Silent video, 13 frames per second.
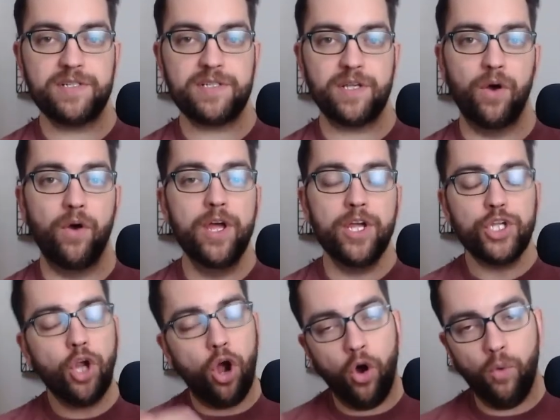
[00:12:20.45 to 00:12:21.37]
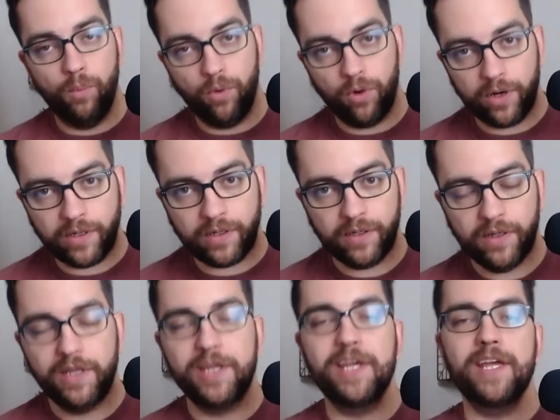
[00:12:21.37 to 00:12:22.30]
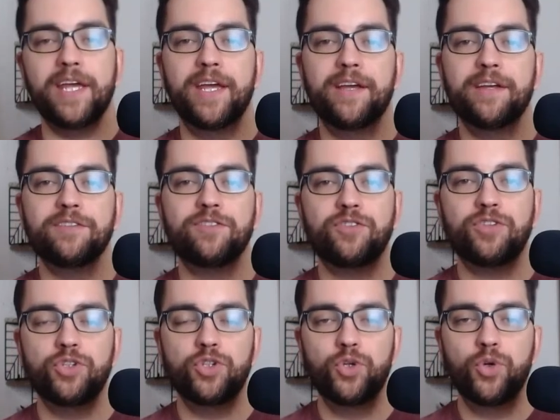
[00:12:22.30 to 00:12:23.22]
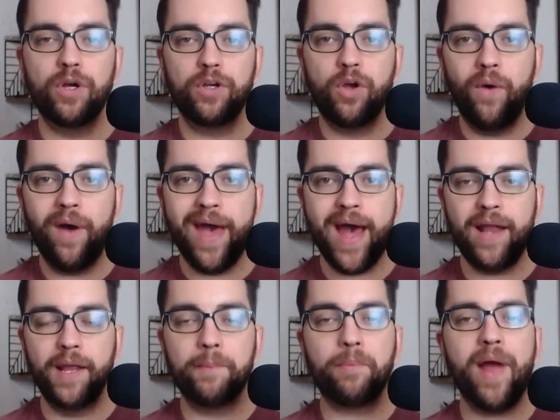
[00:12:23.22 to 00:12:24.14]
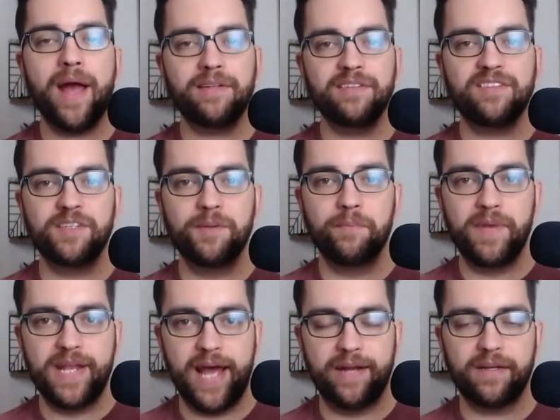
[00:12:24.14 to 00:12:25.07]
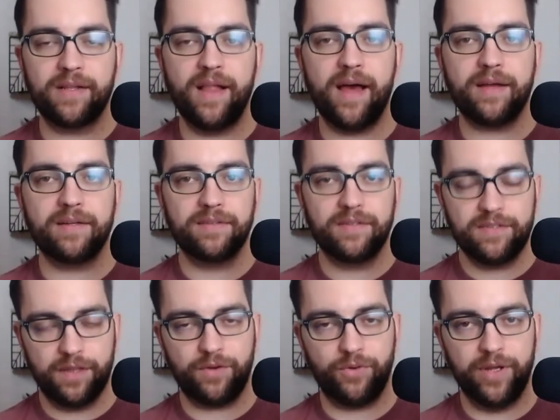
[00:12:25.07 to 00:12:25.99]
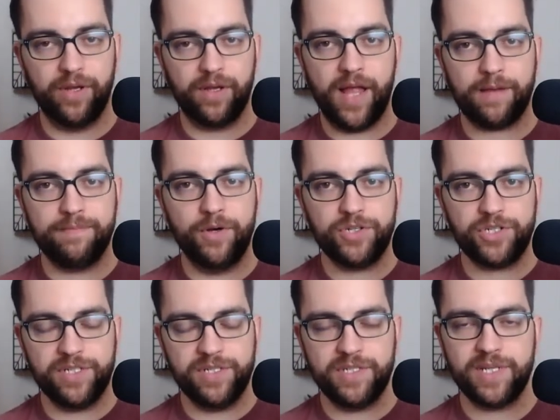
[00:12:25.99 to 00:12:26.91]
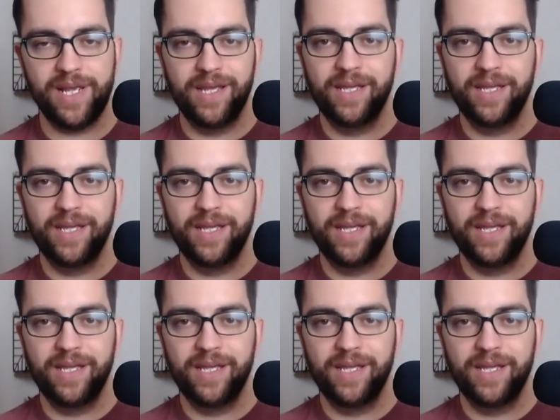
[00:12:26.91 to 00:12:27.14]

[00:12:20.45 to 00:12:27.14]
So your homework is to go ahead and practice some 9 o'clock to 3 o'clock motions.